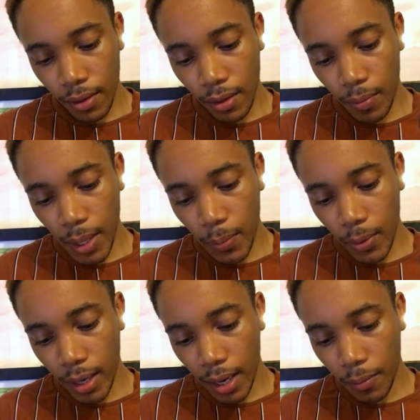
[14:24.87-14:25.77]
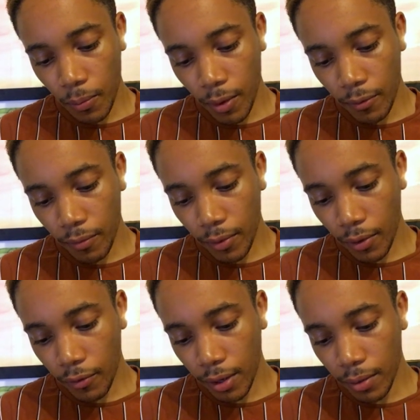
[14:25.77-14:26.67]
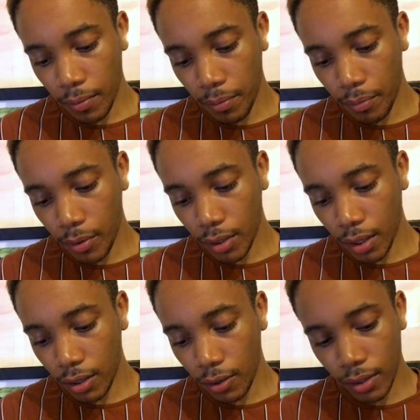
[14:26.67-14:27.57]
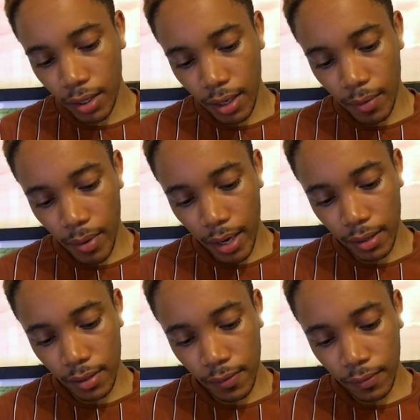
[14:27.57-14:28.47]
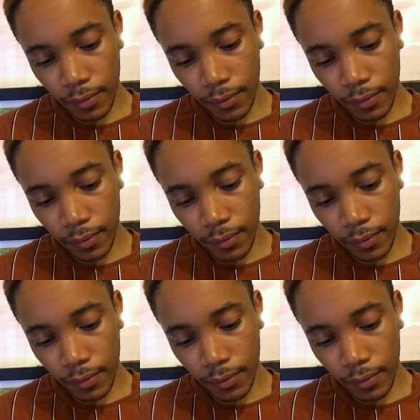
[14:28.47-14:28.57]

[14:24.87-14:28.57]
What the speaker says: The people came with nothing but the clothes on their backs.